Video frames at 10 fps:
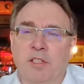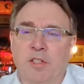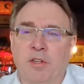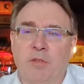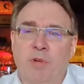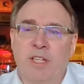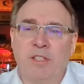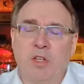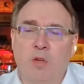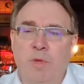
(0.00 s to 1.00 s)
is concerned, well,
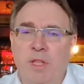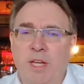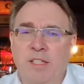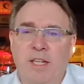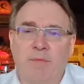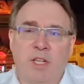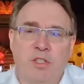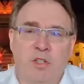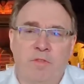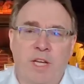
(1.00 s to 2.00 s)
he's told me this, I'm
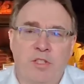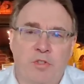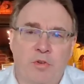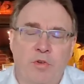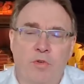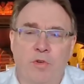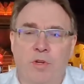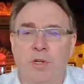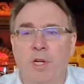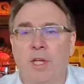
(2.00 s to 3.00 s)
not sure if that's true,
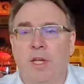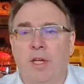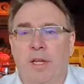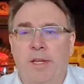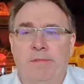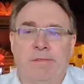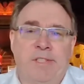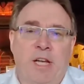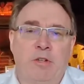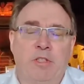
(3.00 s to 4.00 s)
or
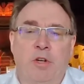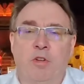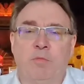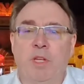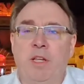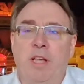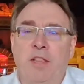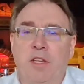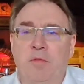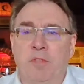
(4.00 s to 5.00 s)
seller's told me
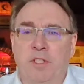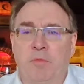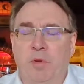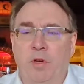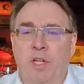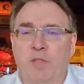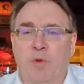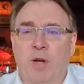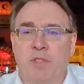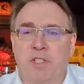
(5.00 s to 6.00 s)
that this employee has
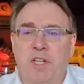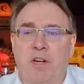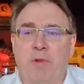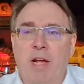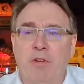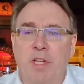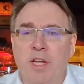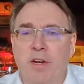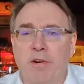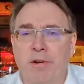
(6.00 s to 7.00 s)
promised to stick around a
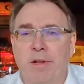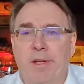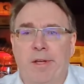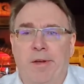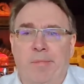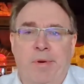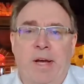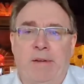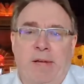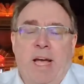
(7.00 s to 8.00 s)
year,
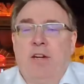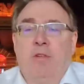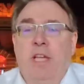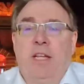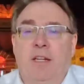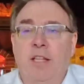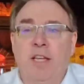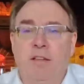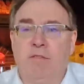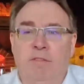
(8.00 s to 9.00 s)
but I know they can
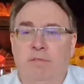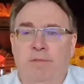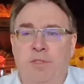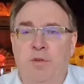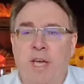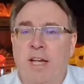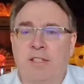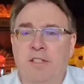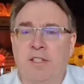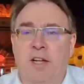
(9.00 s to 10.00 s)
leave. And so you
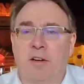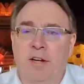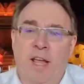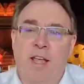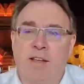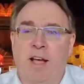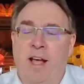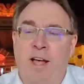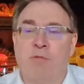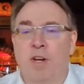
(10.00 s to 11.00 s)
ask the seller, hey,
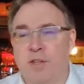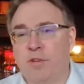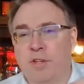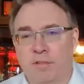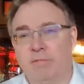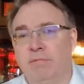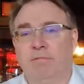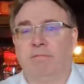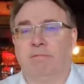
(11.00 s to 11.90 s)
I want you to